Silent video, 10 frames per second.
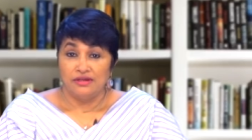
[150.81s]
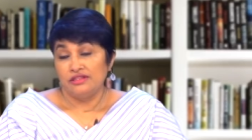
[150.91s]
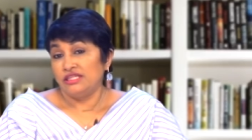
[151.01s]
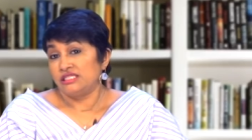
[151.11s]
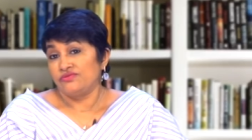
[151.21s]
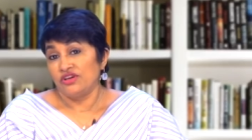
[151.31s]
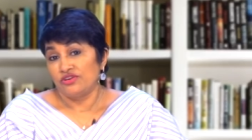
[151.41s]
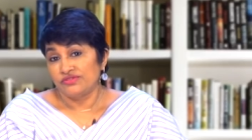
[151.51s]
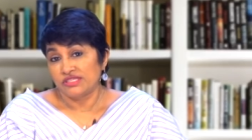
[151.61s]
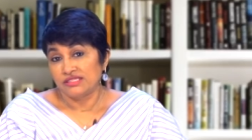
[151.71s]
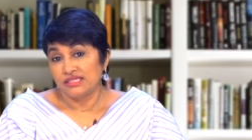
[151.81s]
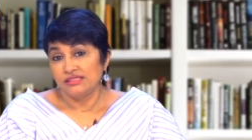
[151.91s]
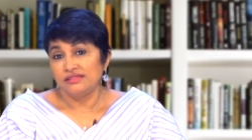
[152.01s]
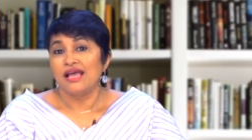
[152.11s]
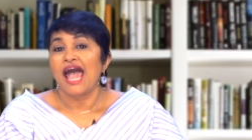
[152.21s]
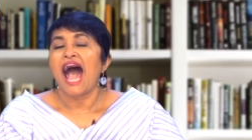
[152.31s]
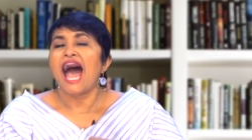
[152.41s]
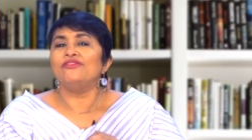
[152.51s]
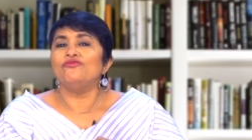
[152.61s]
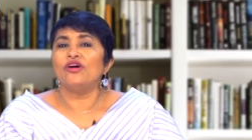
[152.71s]
there's fear of success,
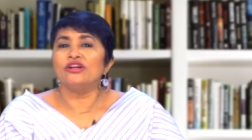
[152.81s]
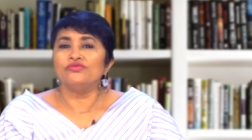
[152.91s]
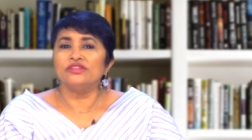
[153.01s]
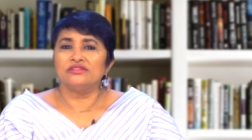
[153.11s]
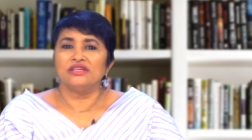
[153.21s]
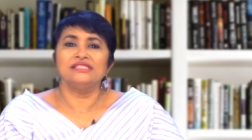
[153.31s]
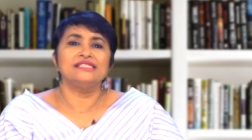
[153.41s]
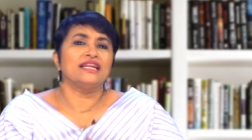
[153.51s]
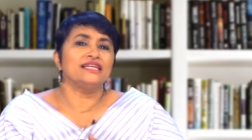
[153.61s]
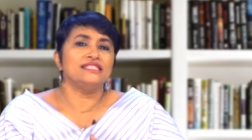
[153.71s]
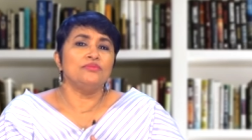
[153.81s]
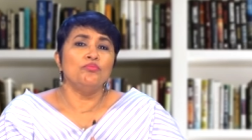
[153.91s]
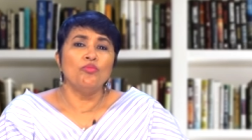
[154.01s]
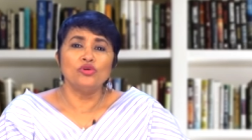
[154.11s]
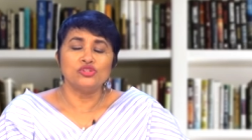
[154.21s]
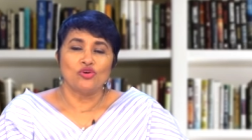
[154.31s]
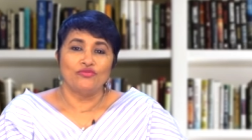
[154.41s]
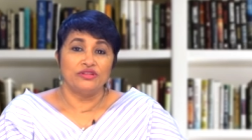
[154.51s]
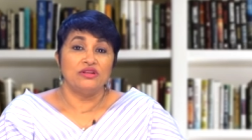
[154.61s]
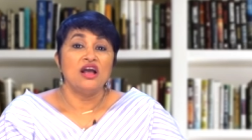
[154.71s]
and one of the things that I see most
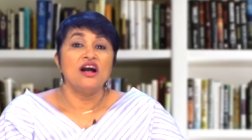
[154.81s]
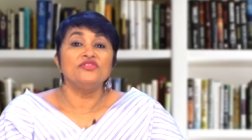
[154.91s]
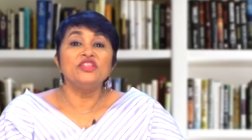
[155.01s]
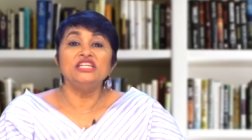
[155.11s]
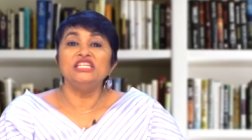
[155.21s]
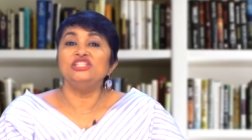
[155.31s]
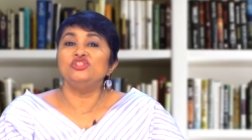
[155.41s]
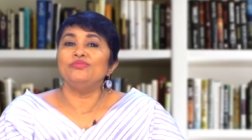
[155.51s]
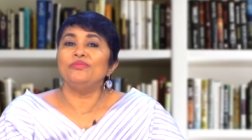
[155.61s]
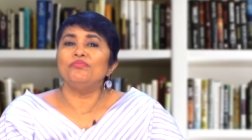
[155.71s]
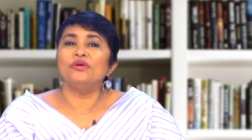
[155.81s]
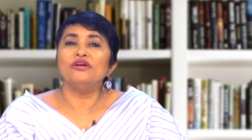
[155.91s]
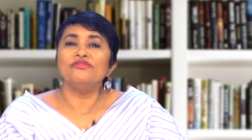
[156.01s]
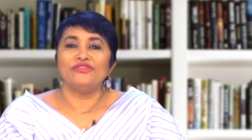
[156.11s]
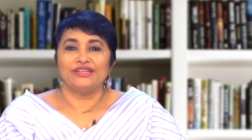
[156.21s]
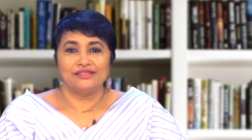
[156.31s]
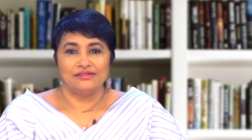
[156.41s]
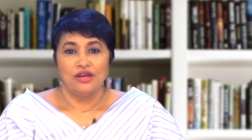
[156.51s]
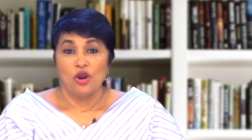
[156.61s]
often the need to be perfect